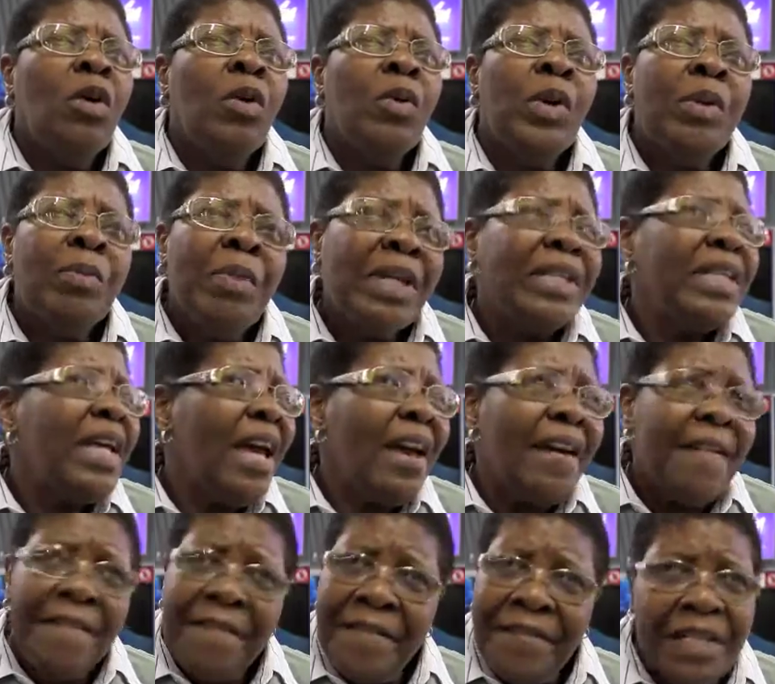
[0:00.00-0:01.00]
we made
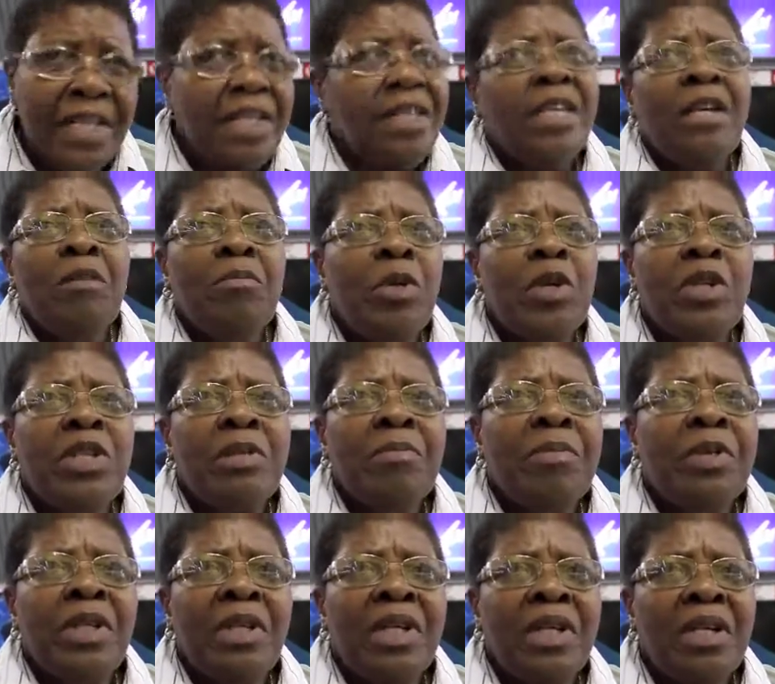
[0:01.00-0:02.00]
everything
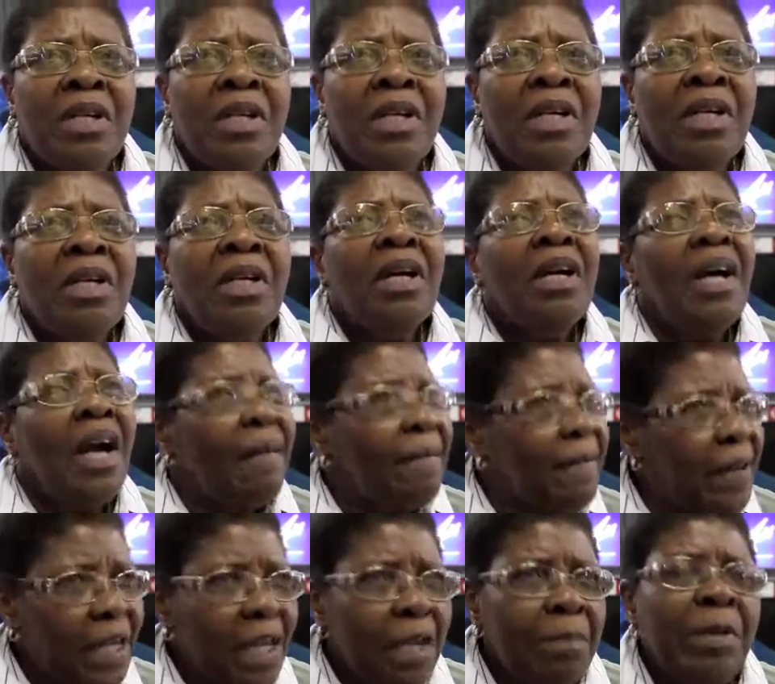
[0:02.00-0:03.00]
possible
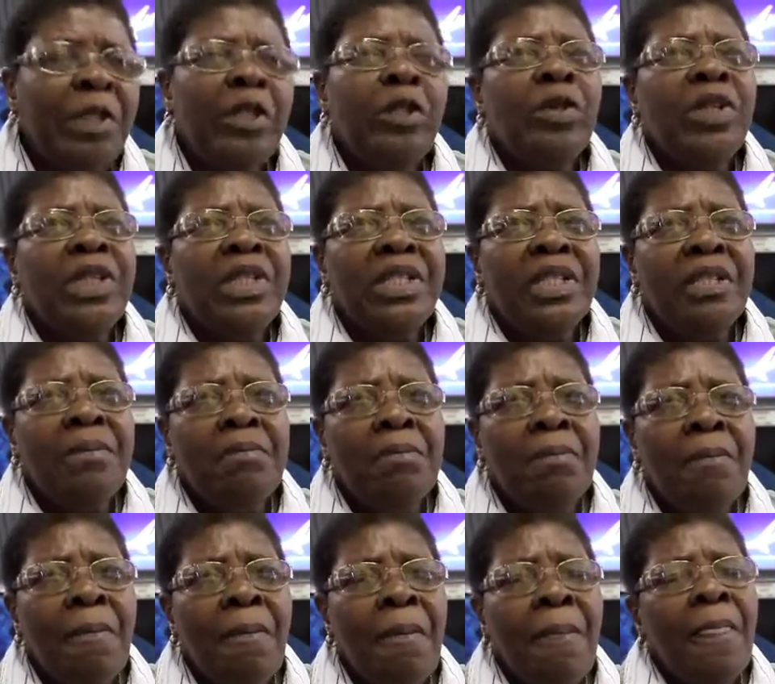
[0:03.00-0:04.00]
available to the team.
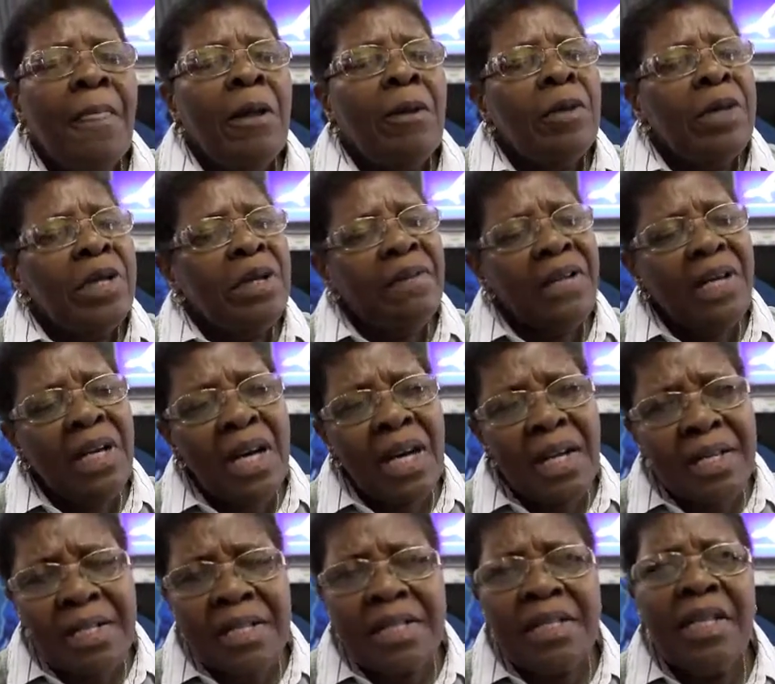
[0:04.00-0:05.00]
We even
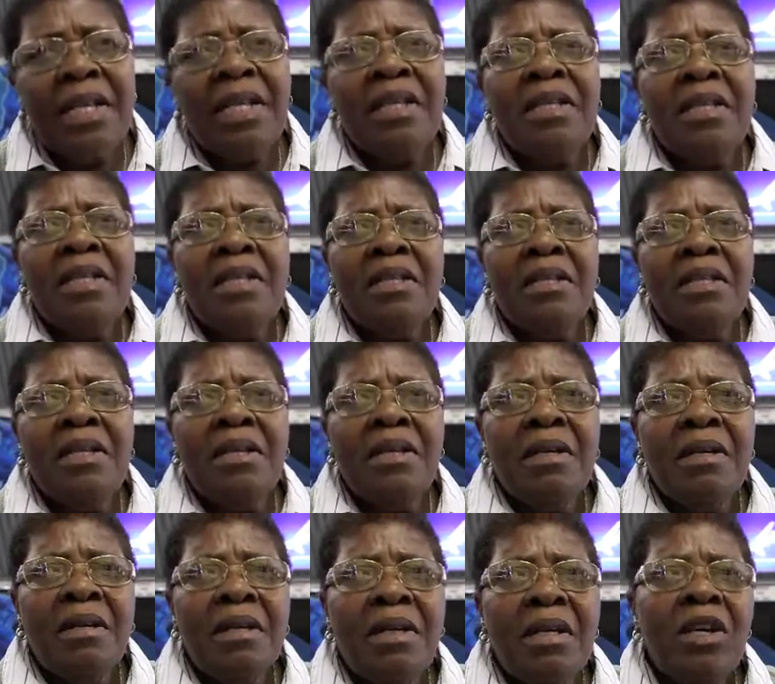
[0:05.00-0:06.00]
asked
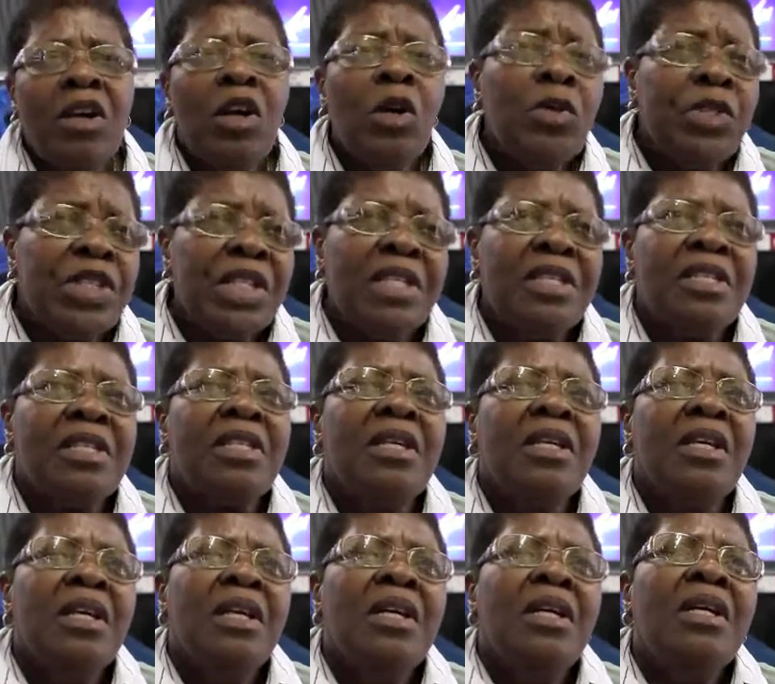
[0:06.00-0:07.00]
the coaches
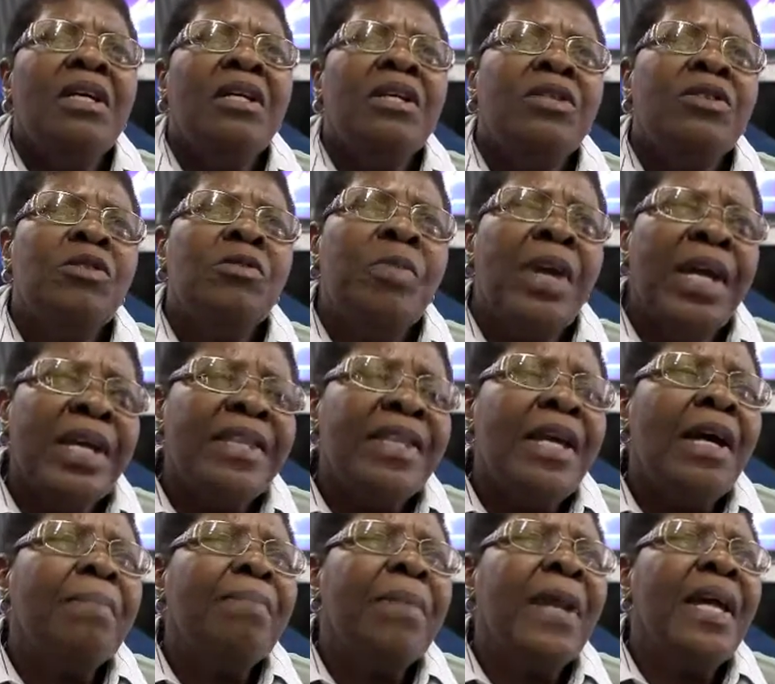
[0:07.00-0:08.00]
to make
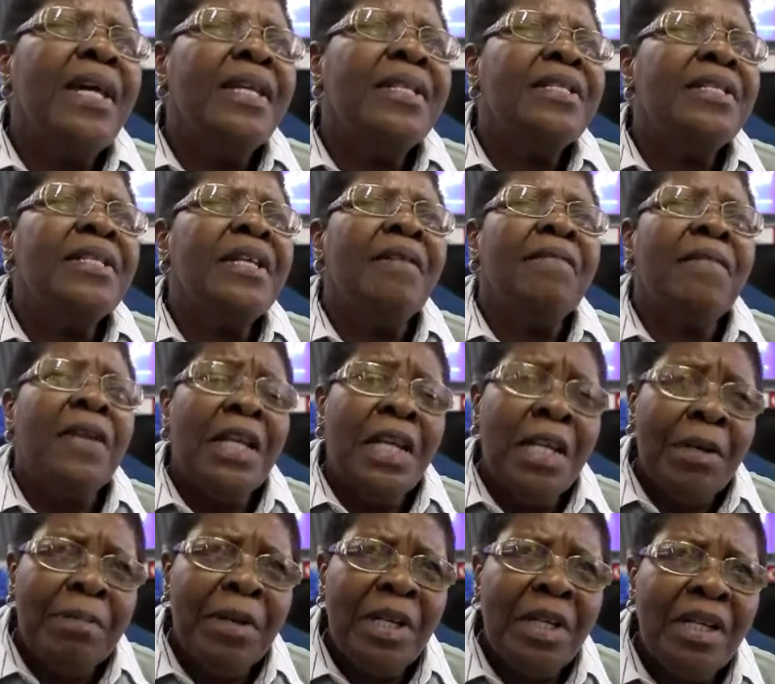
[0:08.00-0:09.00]
their plans
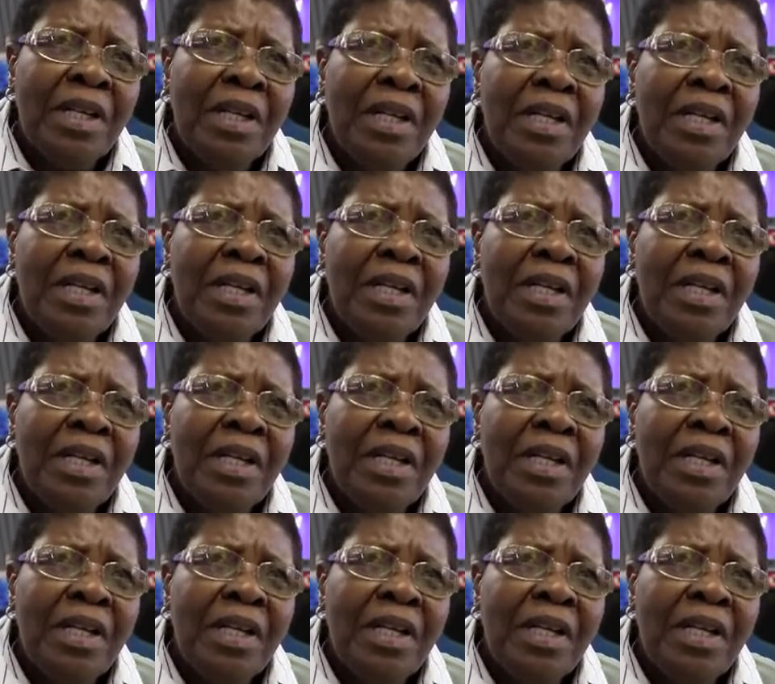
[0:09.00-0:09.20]
available,